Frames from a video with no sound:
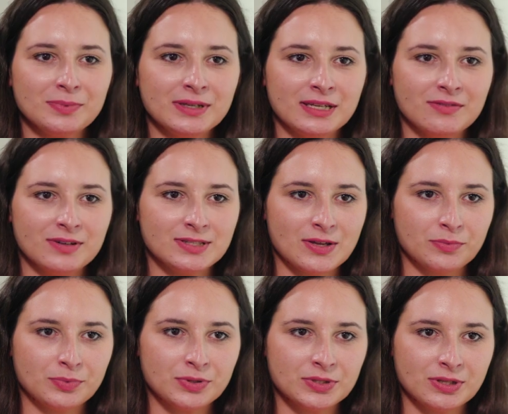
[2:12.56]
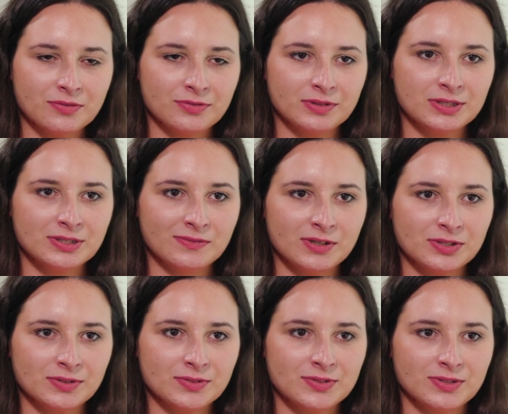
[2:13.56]
you believe it's so important for
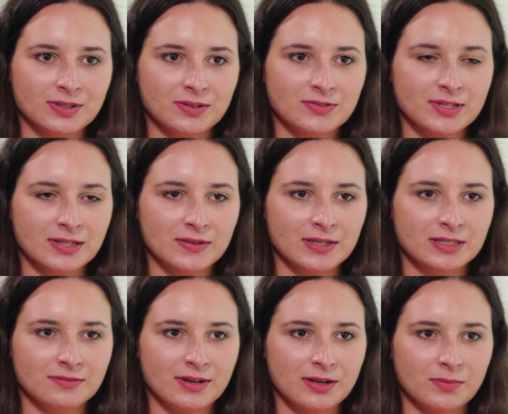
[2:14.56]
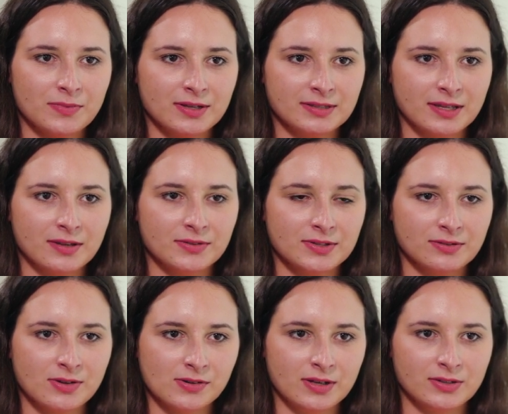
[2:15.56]
individuals to continually develop their skills
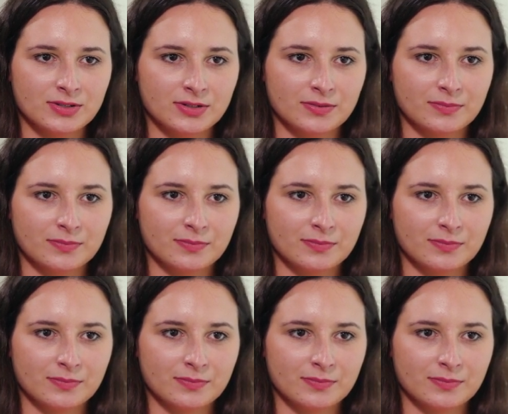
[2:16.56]
and knowledge?